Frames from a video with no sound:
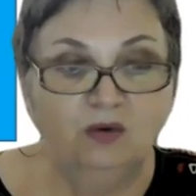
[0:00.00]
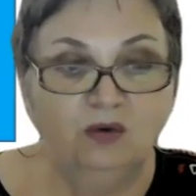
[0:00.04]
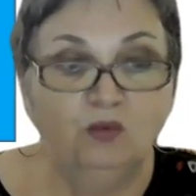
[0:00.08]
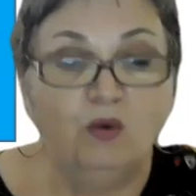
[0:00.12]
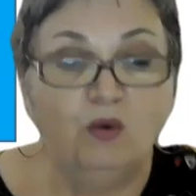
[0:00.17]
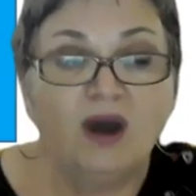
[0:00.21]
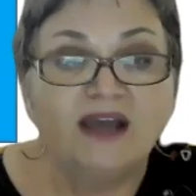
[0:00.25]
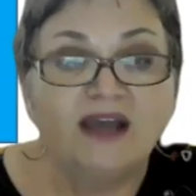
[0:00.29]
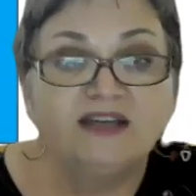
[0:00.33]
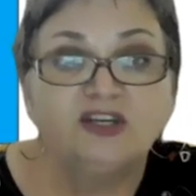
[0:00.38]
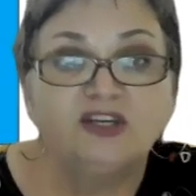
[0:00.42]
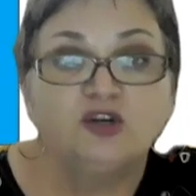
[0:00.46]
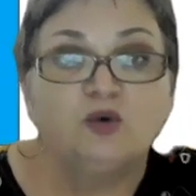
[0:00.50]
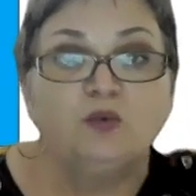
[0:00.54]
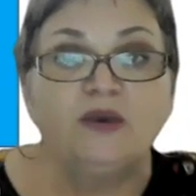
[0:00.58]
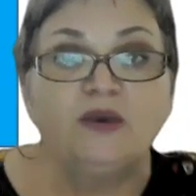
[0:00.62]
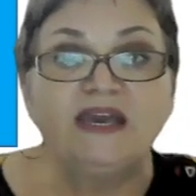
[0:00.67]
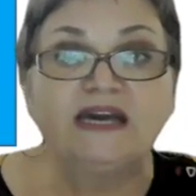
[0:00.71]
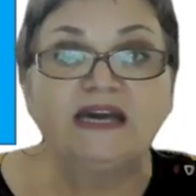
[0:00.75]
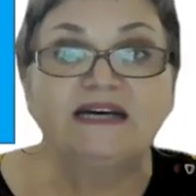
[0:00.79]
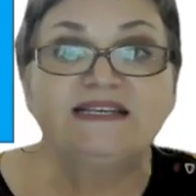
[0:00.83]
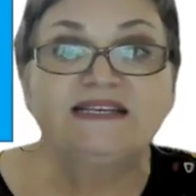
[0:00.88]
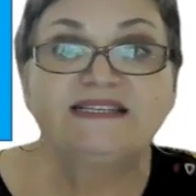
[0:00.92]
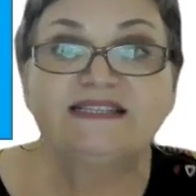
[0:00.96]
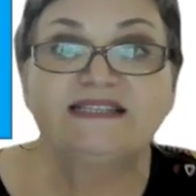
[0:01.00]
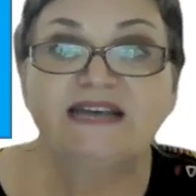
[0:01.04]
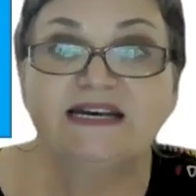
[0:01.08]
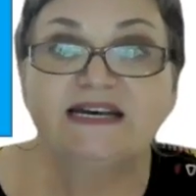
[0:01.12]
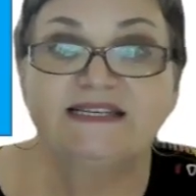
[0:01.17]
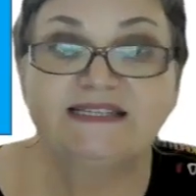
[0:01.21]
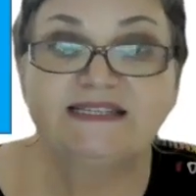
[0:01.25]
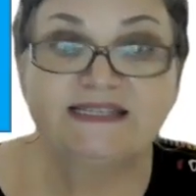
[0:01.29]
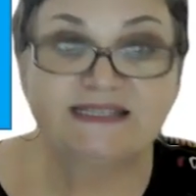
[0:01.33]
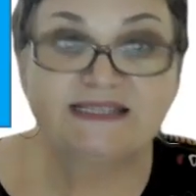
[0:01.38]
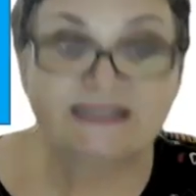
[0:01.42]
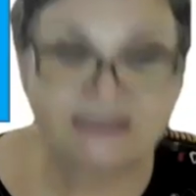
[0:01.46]
Why do we
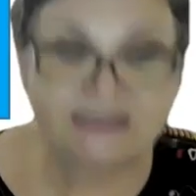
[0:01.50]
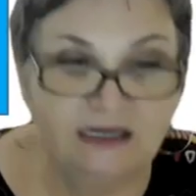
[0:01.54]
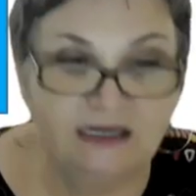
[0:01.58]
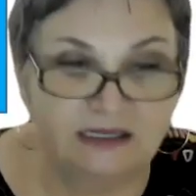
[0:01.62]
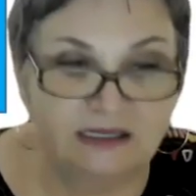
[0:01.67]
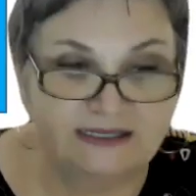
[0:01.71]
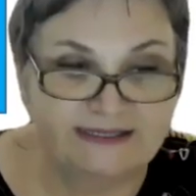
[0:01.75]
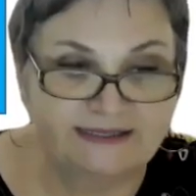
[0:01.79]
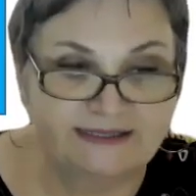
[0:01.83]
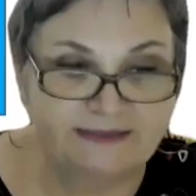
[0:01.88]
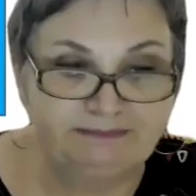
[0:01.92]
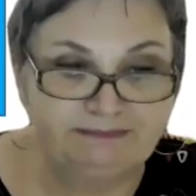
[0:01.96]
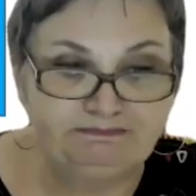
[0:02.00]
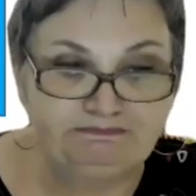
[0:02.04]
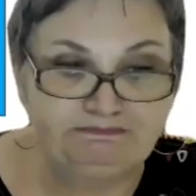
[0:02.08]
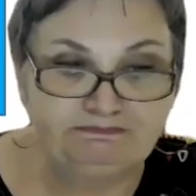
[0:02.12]
assess skills?